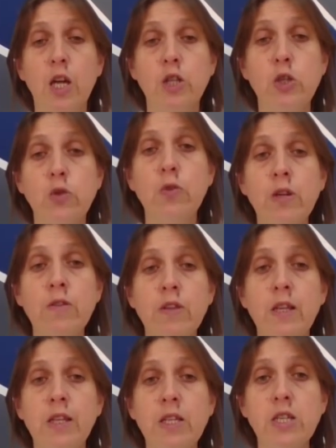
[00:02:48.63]
During
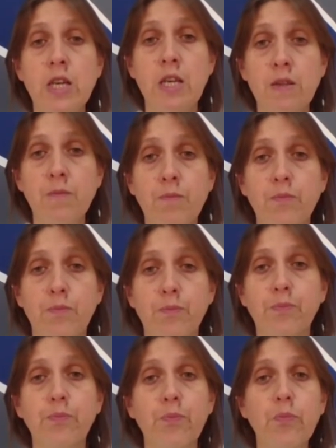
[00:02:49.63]
the lead-in,
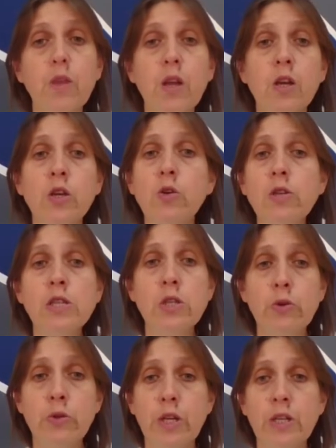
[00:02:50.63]
your
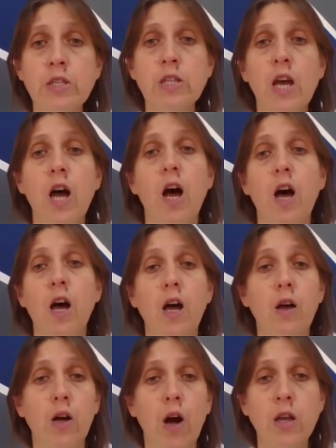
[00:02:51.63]
students
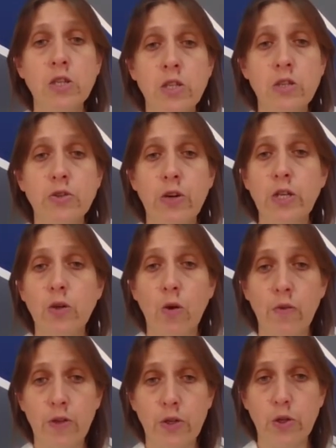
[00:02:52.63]
concentrate
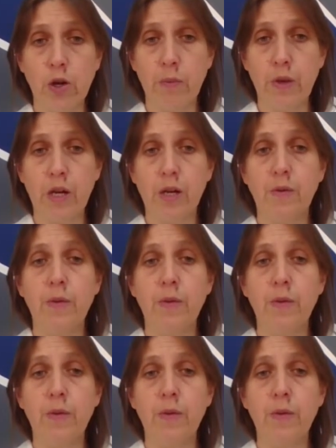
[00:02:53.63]
on the topic.